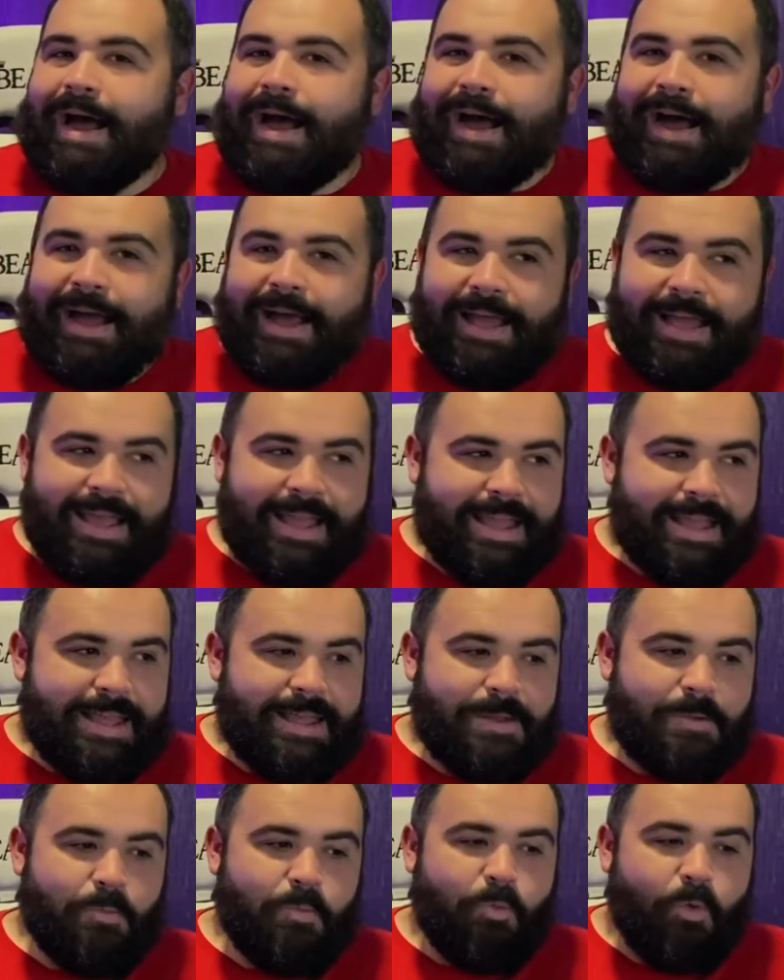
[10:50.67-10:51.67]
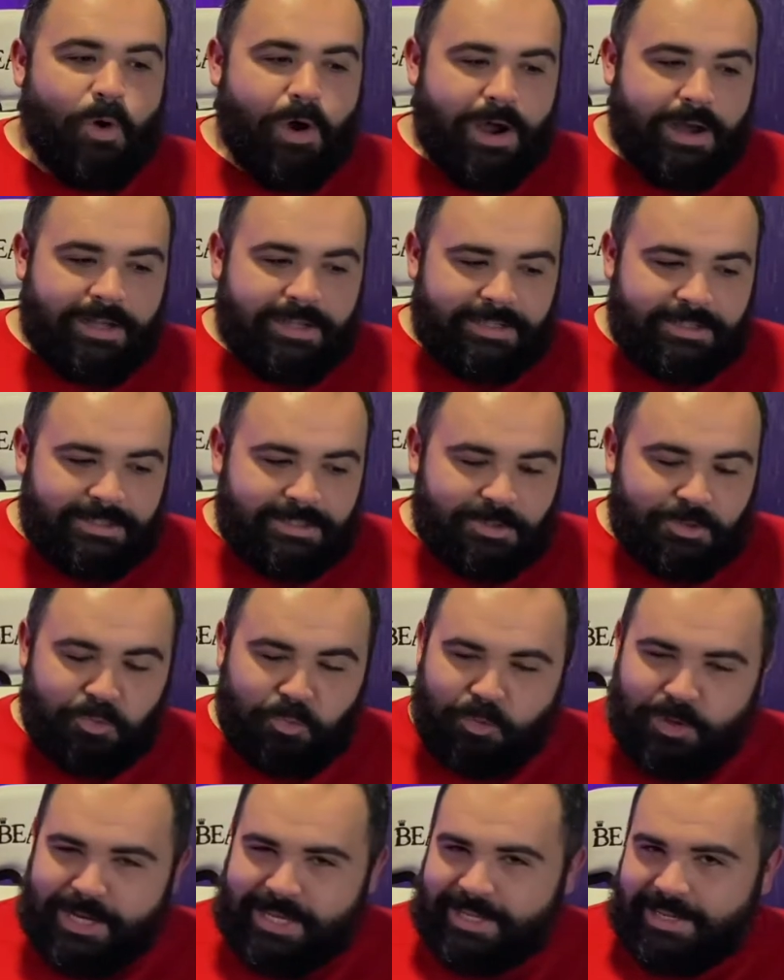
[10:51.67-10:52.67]
I was
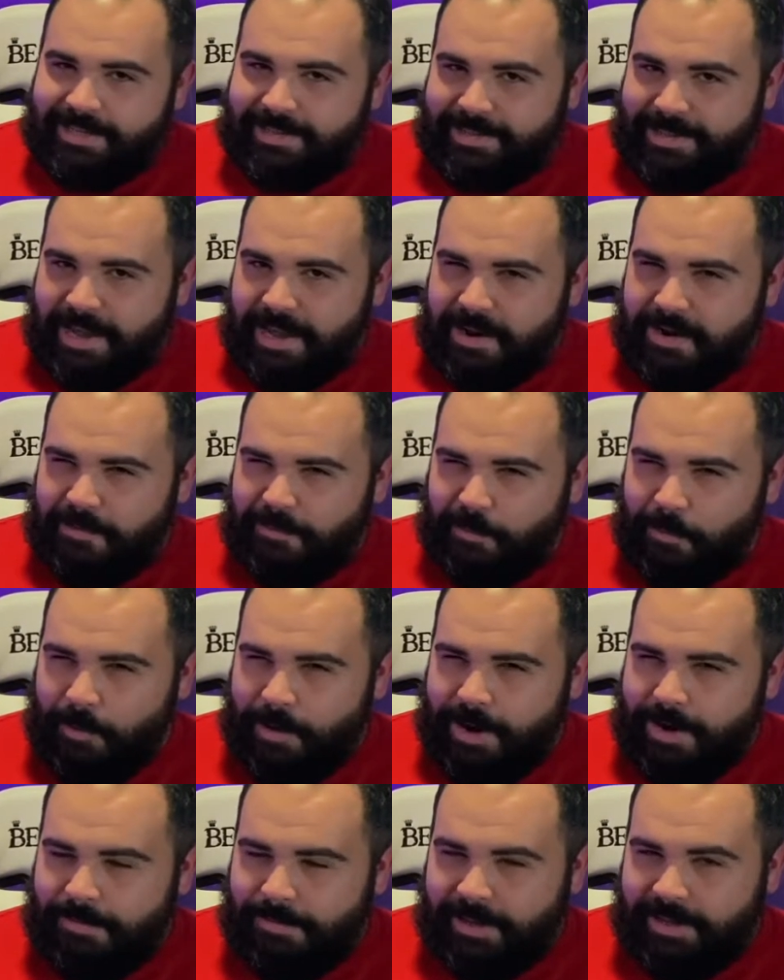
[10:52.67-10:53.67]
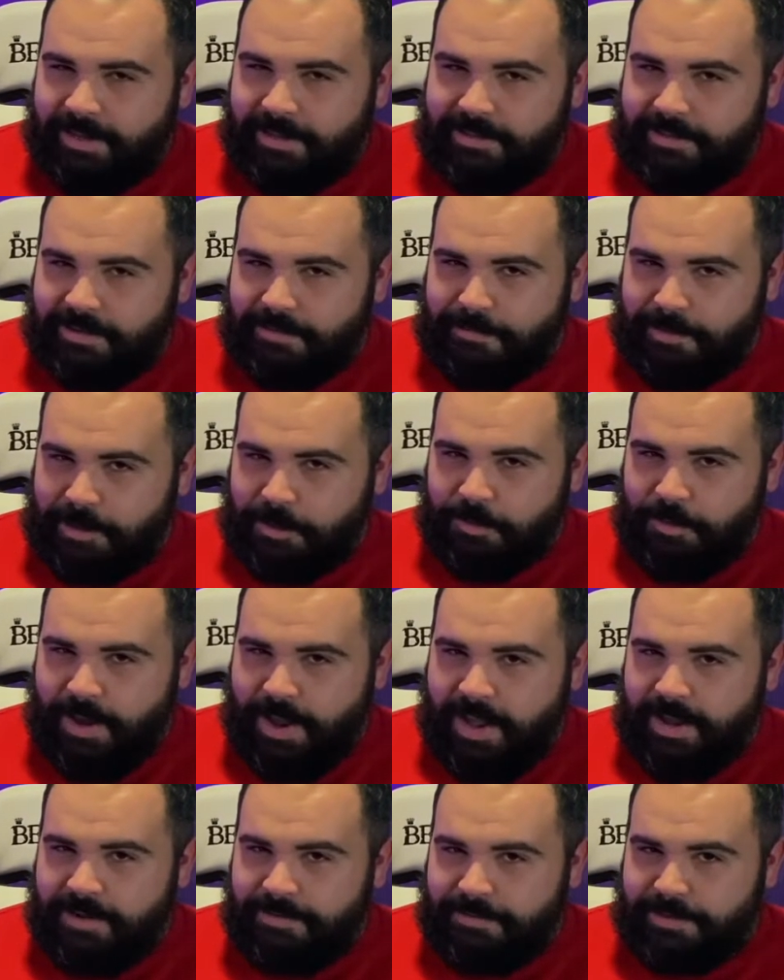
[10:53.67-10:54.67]
really excited for it because of the
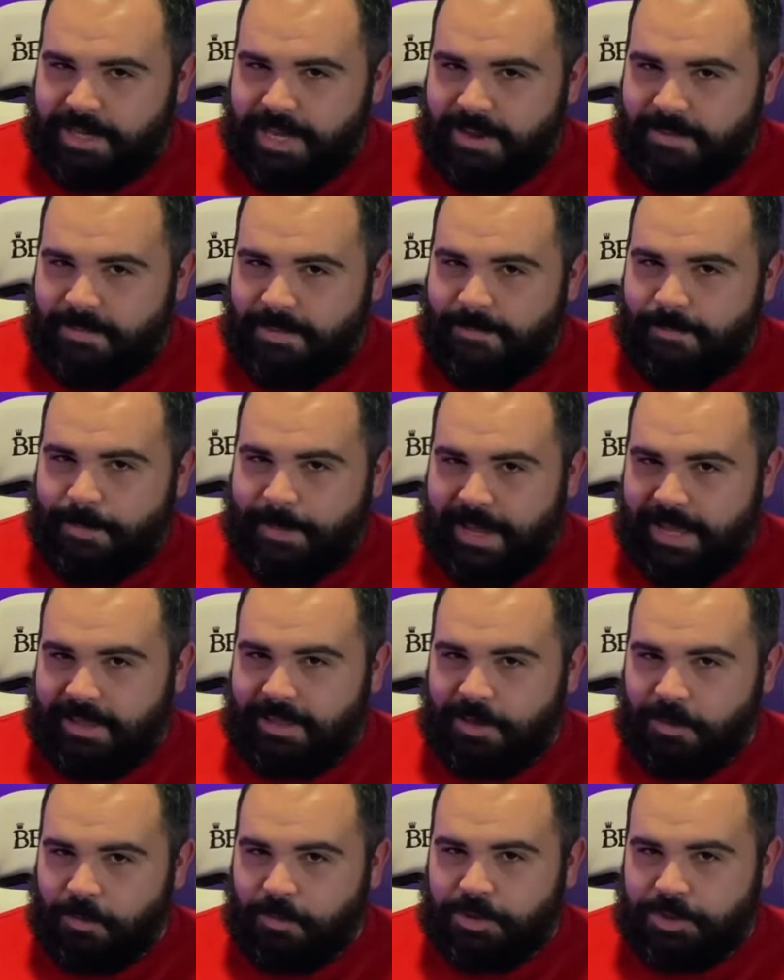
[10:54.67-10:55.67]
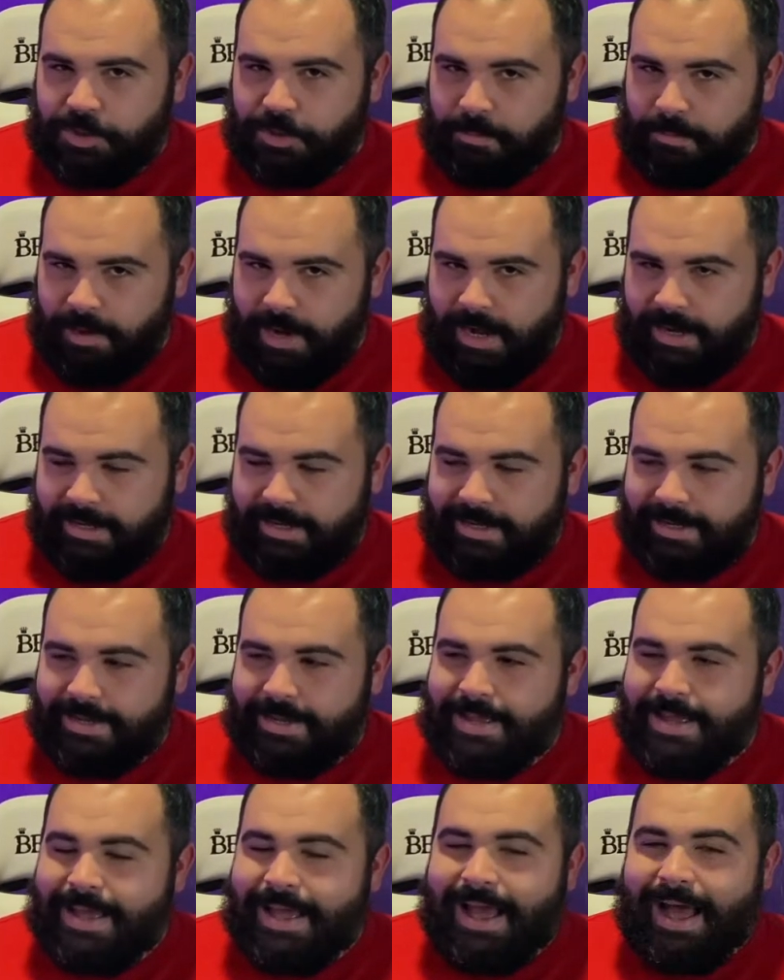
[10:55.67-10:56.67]
creative team and the original manga.
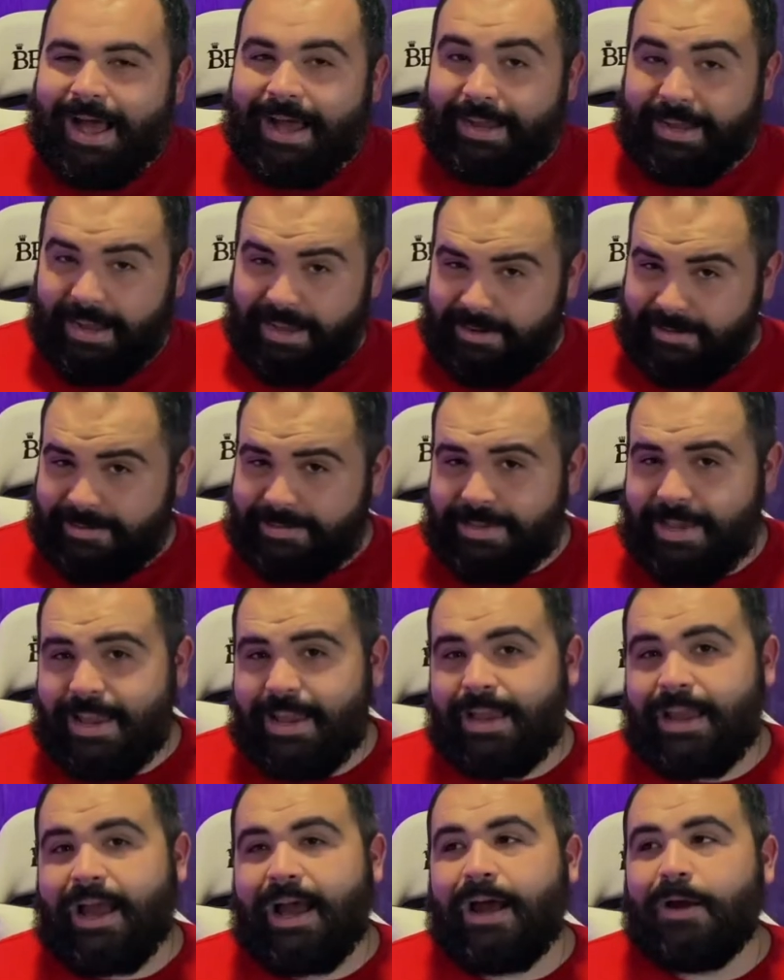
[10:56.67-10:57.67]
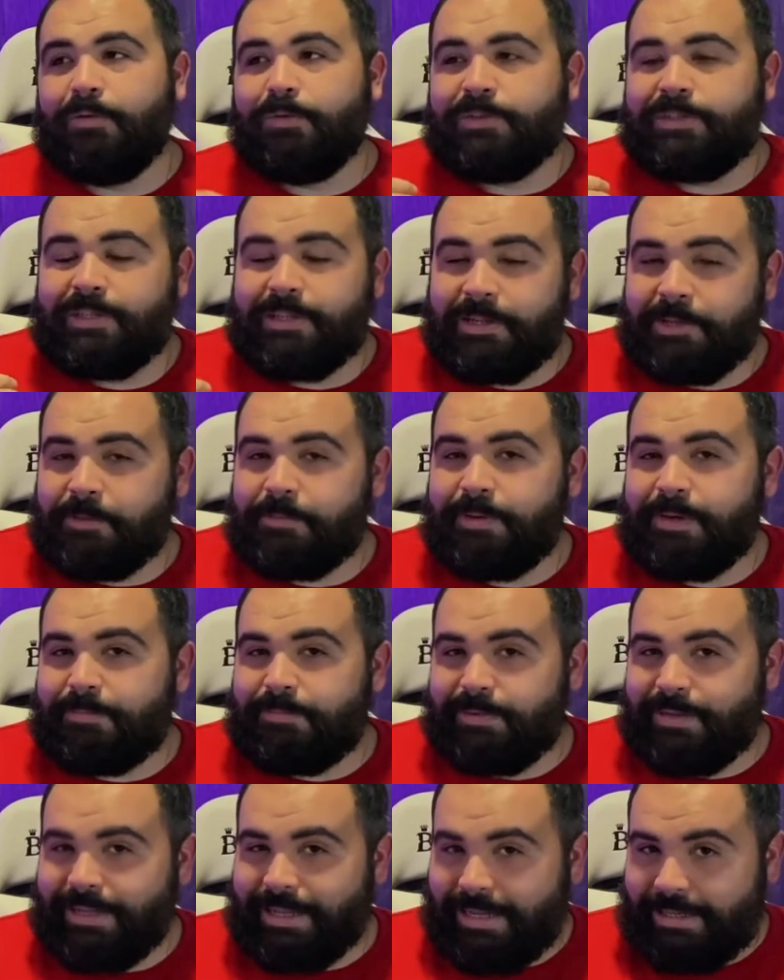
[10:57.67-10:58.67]
I gotta say, I was a little
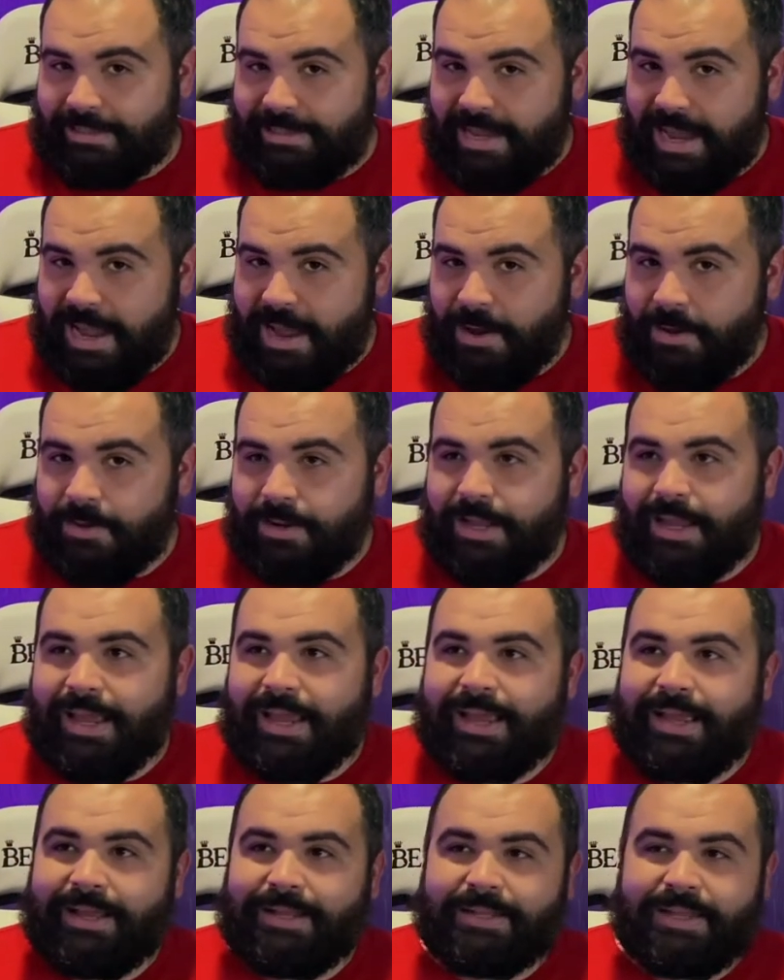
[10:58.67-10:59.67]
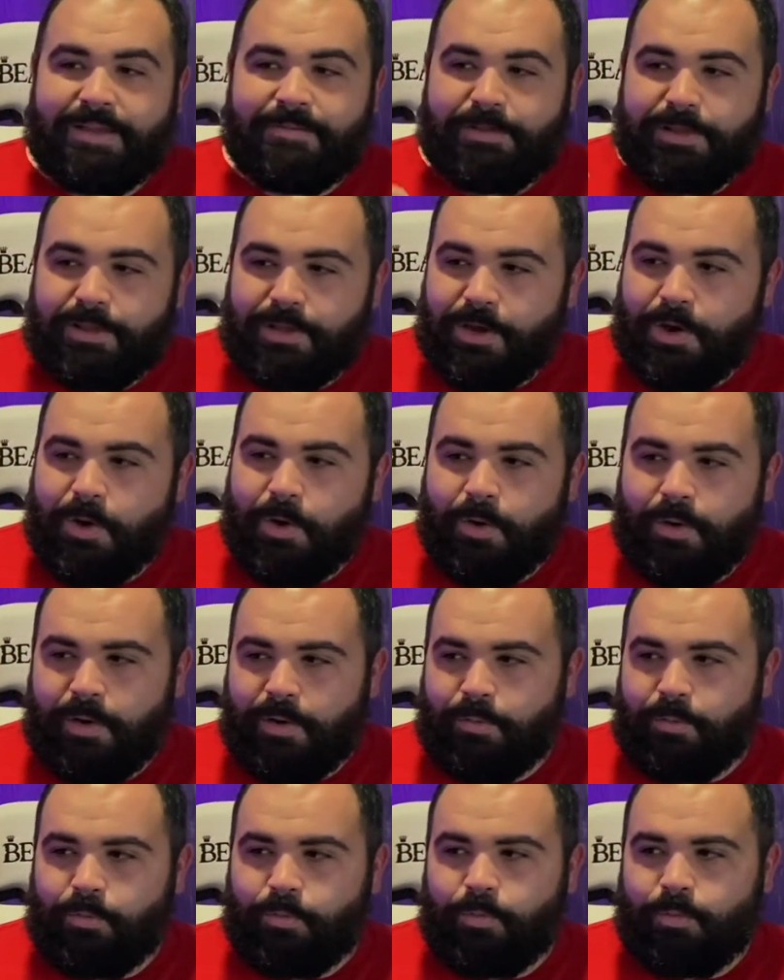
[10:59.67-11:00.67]
bit let down, and even
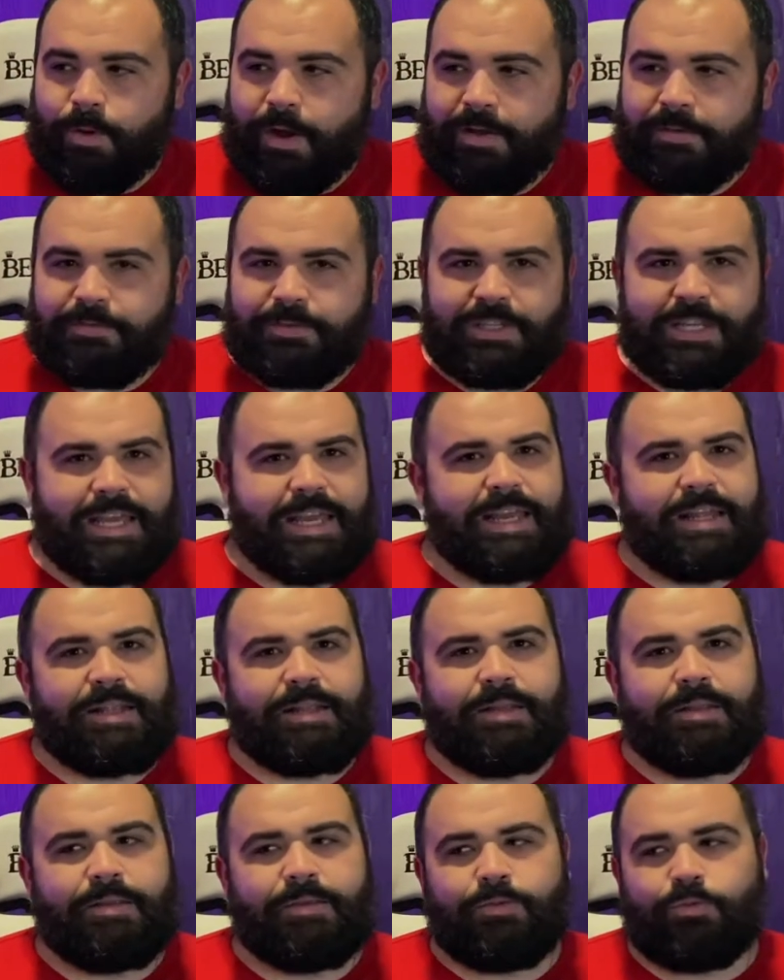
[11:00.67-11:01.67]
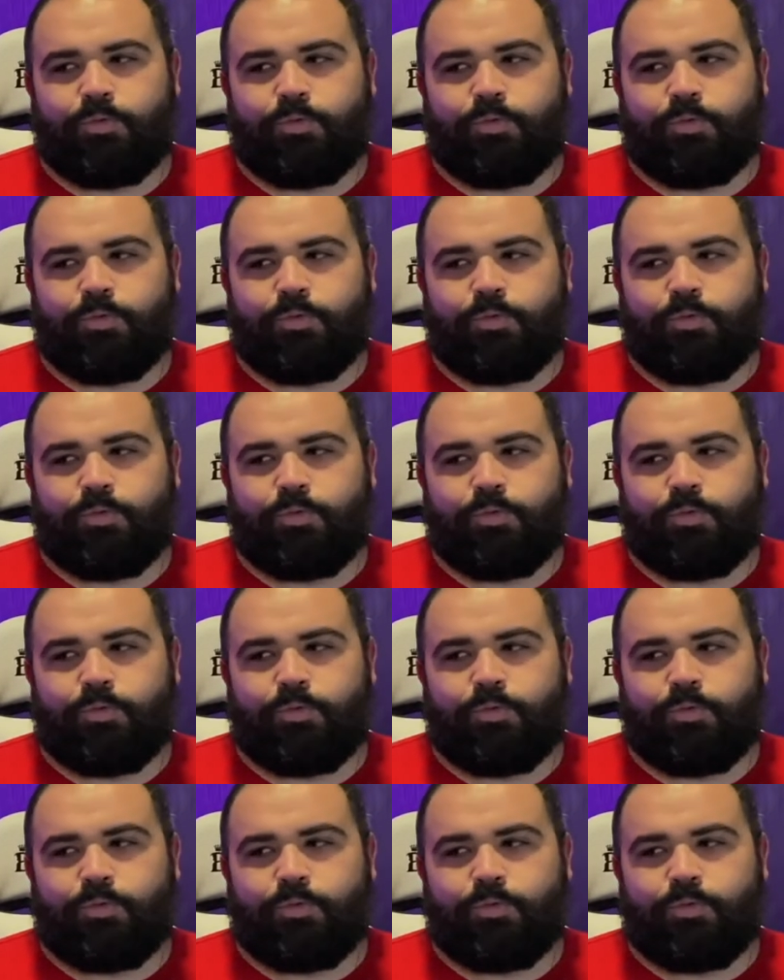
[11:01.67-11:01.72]
though I've seen